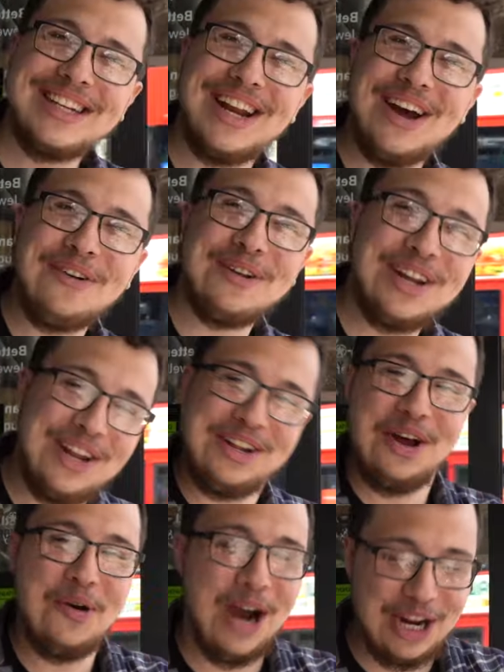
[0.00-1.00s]
You
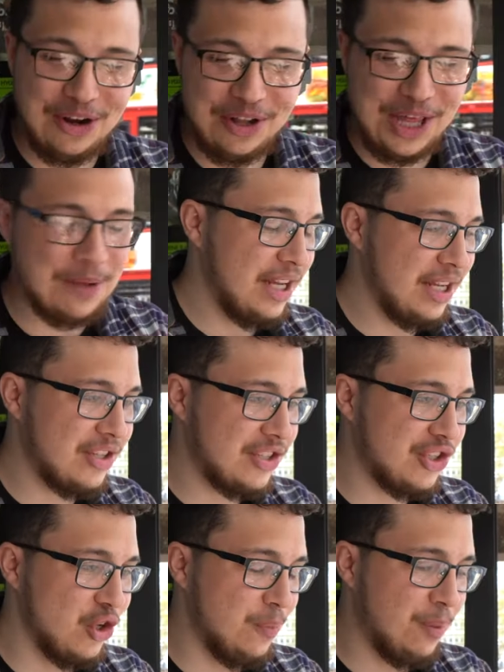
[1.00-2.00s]
know what I got there? It's
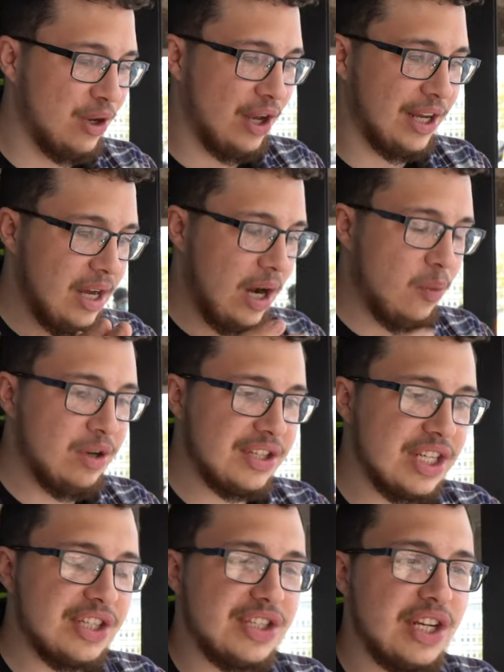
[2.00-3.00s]
super, like, I wouldn't
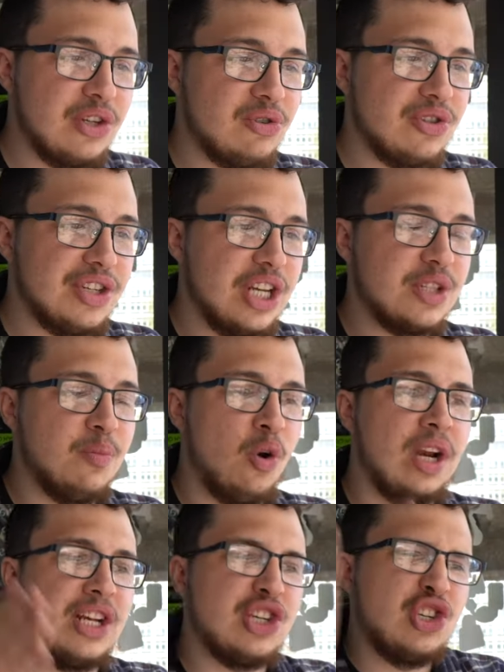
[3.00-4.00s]
say citrusy. It's more
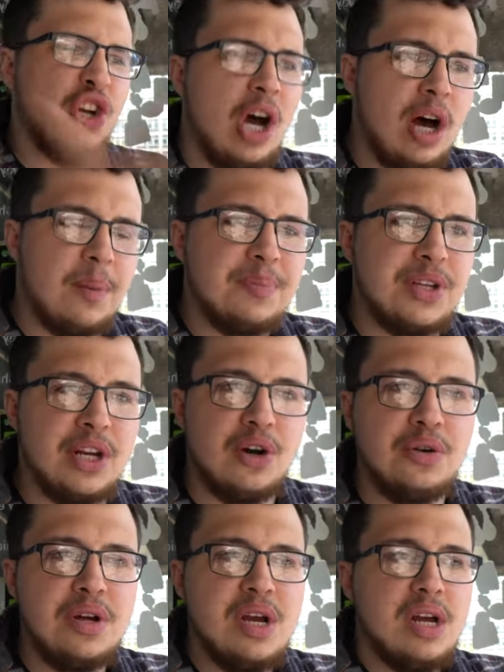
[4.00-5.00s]
or less sharp, you
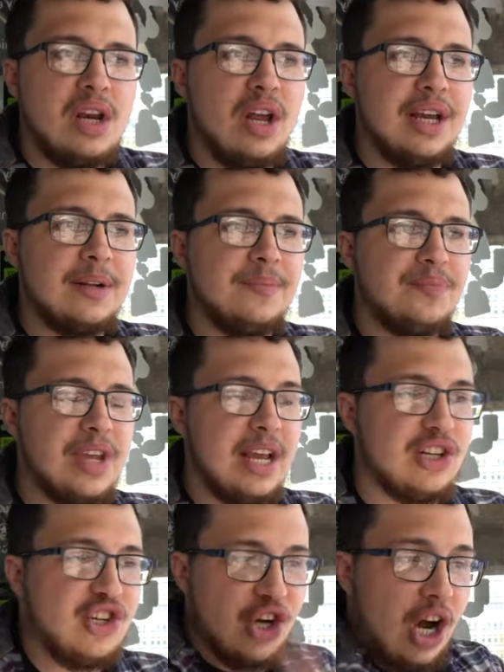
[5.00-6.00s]
know? Like,
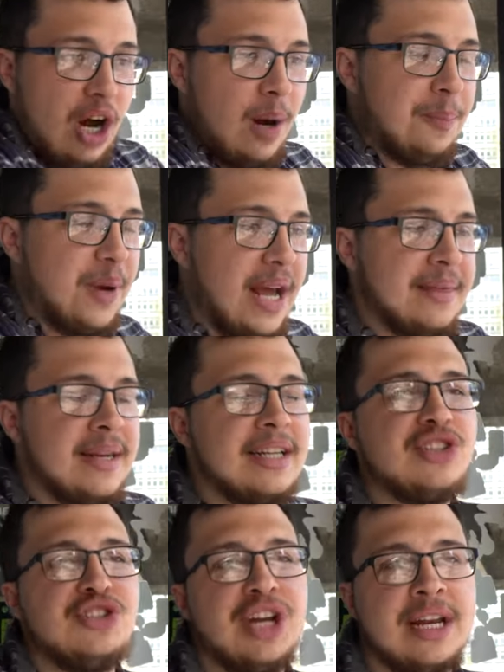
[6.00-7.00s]
it's sharp and then
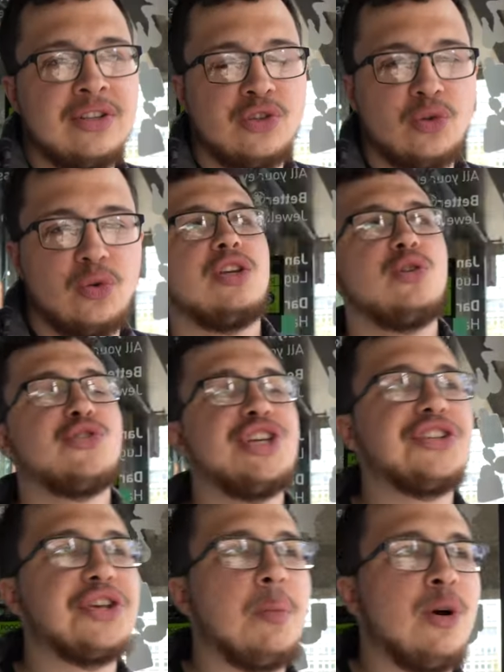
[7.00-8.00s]
it's gentle. You
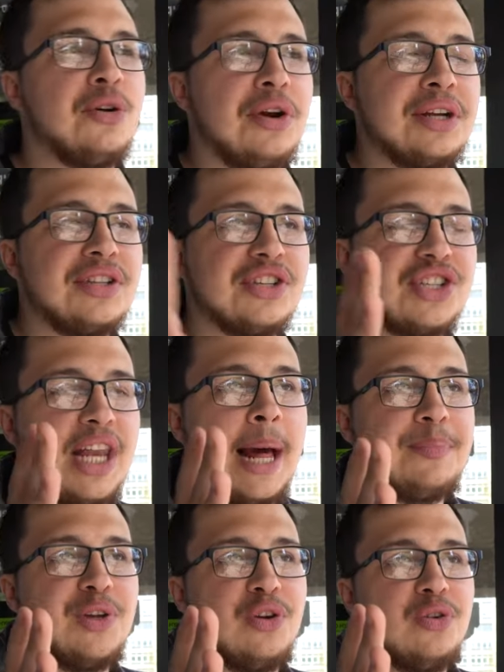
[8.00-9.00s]
see someone going to
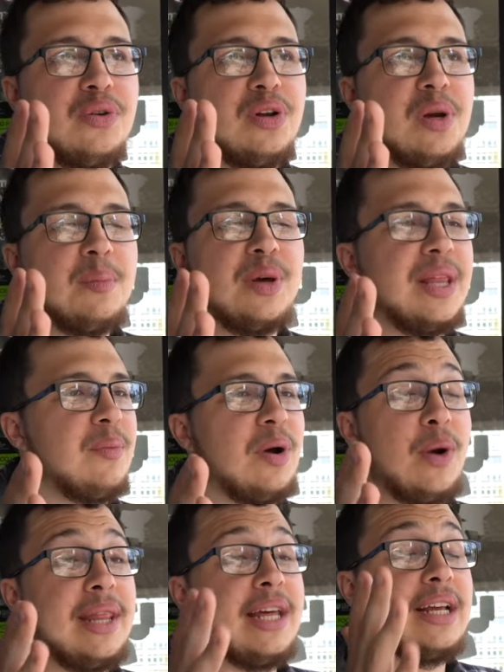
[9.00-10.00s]
slap you, but
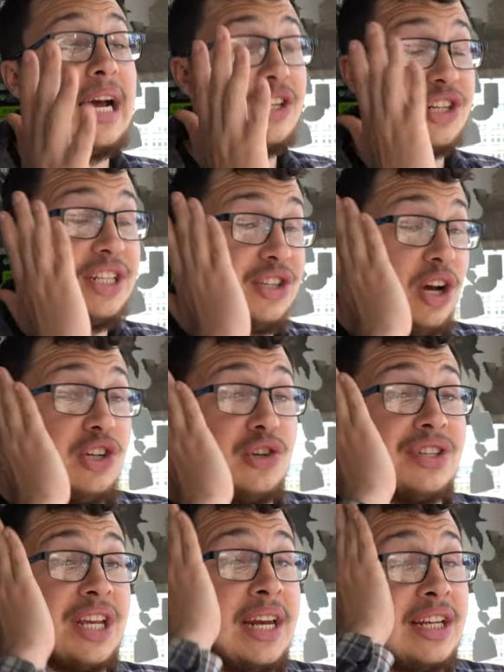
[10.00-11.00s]
when they actually touch
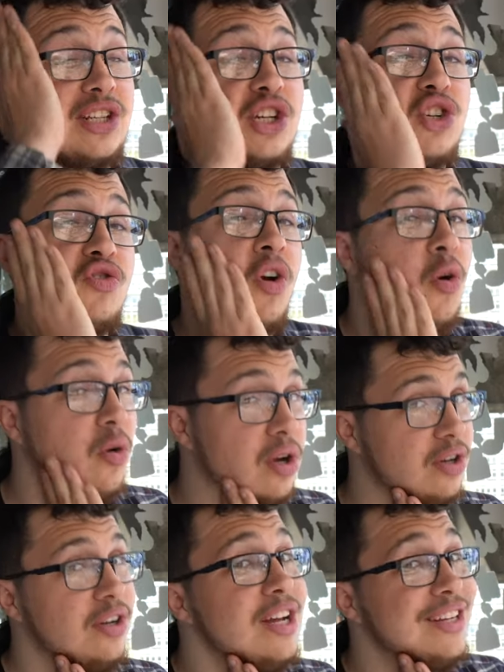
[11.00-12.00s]
your skin, it's a stroke.
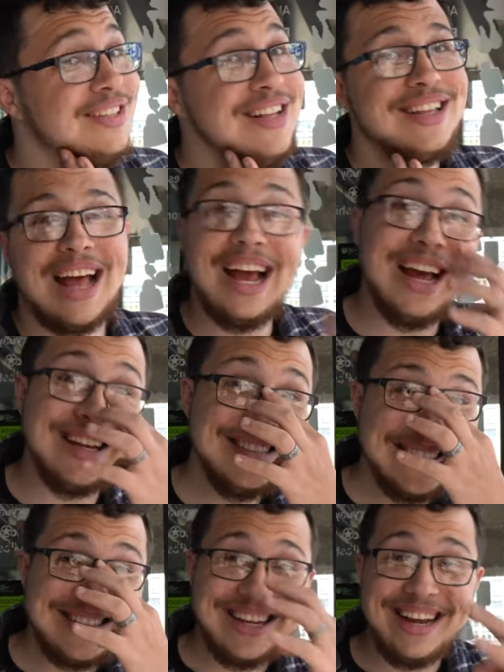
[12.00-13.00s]

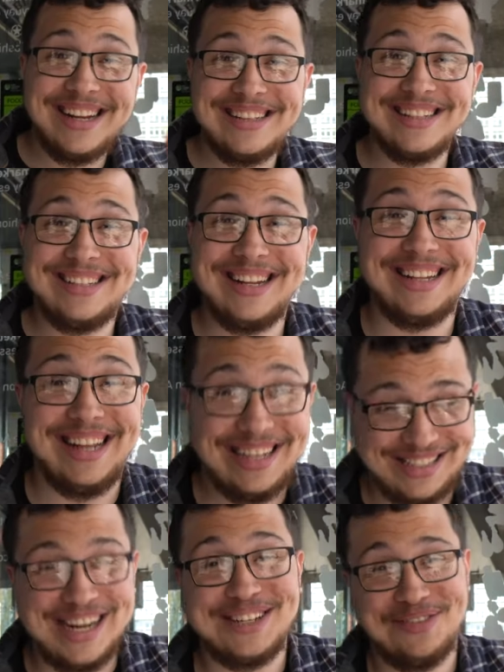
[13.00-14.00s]

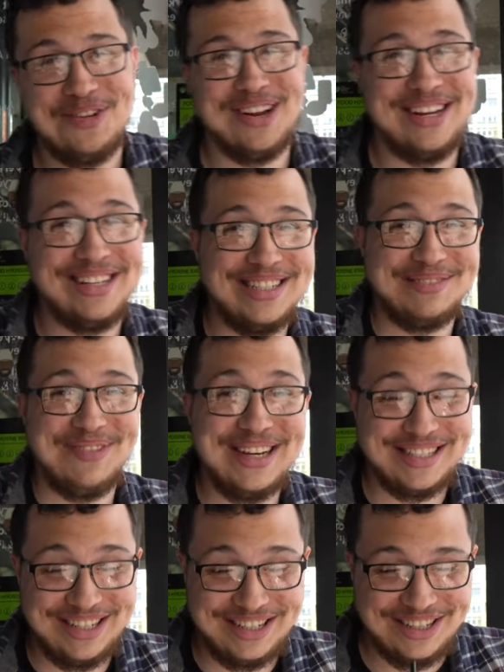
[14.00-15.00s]
that's what it is,
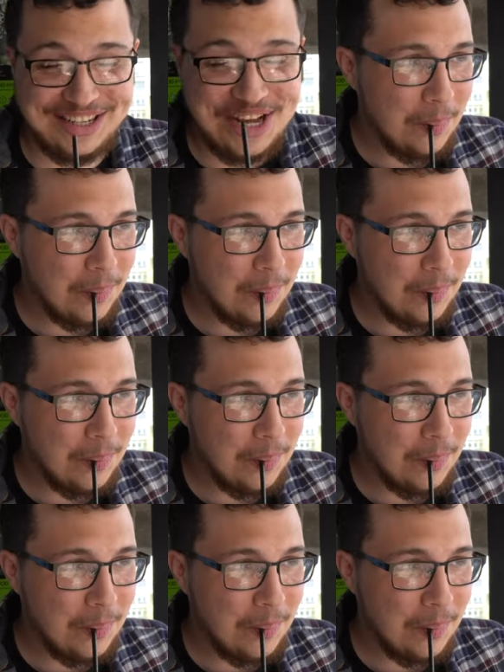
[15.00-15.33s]
basically.